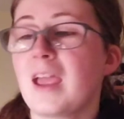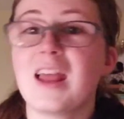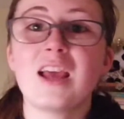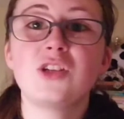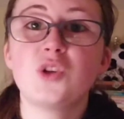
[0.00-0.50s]

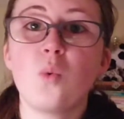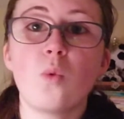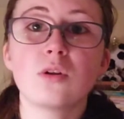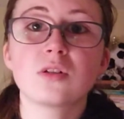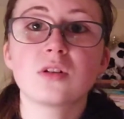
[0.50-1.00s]
And I don't
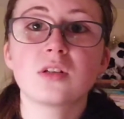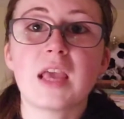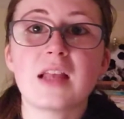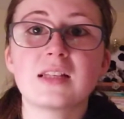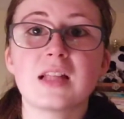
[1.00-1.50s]
want her to
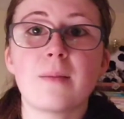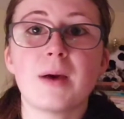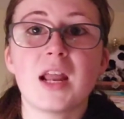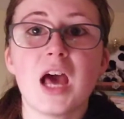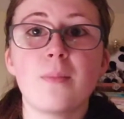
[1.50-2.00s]
get into that
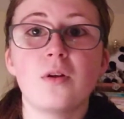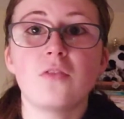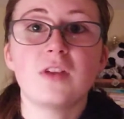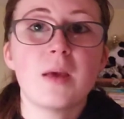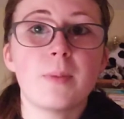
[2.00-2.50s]
bad habit
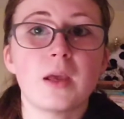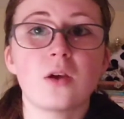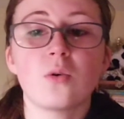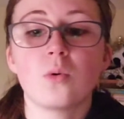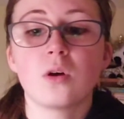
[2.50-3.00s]
of nipping
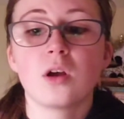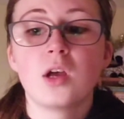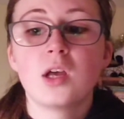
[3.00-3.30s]
or